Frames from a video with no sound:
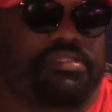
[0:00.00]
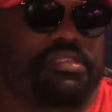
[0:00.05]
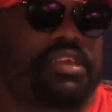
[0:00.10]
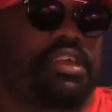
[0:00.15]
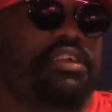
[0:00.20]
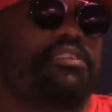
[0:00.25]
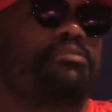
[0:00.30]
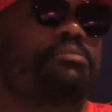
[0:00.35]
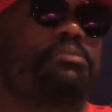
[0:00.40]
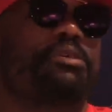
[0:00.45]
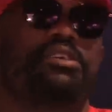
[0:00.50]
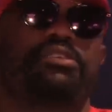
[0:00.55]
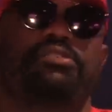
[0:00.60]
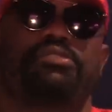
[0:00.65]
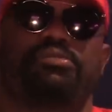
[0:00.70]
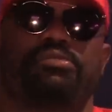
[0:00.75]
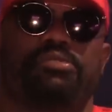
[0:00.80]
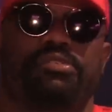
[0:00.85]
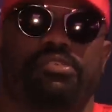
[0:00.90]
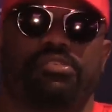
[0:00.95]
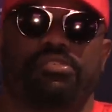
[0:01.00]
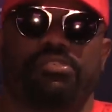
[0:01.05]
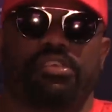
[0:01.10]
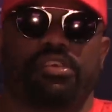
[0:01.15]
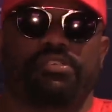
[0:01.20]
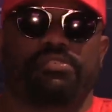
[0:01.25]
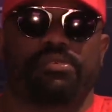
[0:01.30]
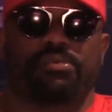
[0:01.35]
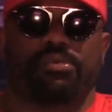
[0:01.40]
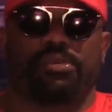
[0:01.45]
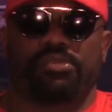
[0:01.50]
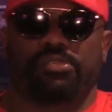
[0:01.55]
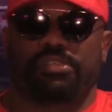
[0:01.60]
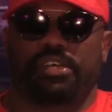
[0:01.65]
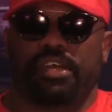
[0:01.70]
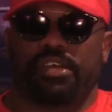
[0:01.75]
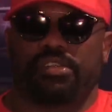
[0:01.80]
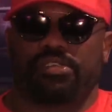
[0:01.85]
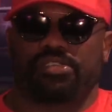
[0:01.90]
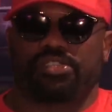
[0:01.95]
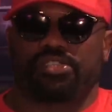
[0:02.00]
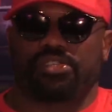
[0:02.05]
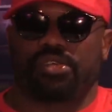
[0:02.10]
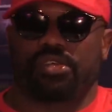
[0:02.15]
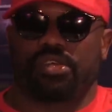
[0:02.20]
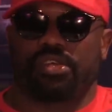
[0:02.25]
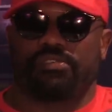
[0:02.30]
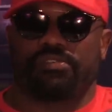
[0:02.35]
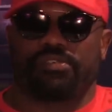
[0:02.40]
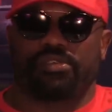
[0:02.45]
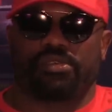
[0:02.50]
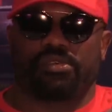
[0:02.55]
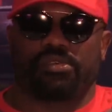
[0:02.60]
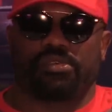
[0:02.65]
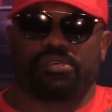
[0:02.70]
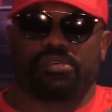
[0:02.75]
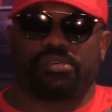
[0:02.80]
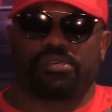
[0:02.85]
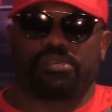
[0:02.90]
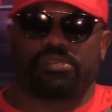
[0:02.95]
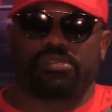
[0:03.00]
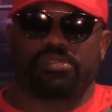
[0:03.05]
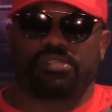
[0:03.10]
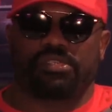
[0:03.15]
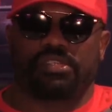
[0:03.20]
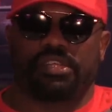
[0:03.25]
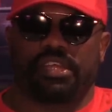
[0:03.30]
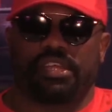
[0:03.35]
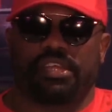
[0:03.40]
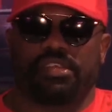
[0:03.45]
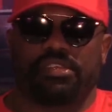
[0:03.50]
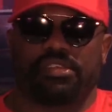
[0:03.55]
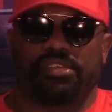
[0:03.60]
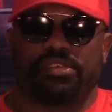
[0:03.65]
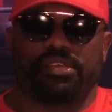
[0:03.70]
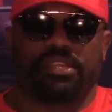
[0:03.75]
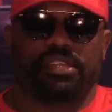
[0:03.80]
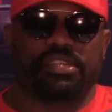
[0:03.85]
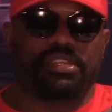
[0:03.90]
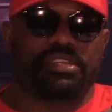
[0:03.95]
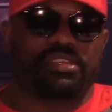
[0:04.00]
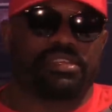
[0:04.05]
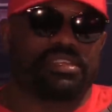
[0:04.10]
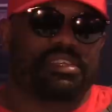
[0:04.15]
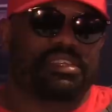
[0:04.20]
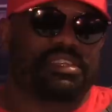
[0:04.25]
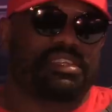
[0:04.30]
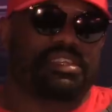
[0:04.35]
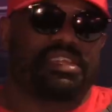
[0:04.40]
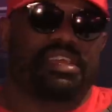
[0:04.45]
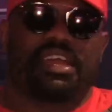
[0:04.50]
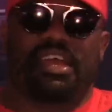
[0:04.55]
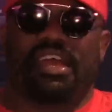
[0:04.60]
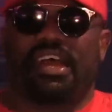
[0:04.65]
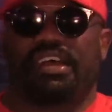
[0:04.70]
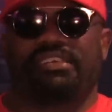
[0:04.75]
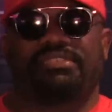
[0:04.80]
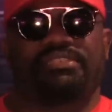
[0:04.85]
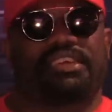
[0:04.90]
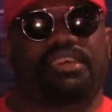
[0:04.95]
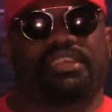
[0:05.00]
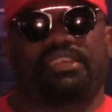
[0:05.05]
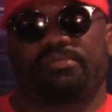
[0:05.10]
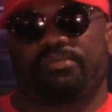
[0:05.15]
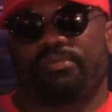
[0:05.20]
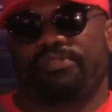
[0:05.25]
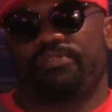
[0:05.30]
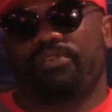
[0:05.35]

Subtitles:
I think everybody deserves a world title shot if you're standing. You know, I said this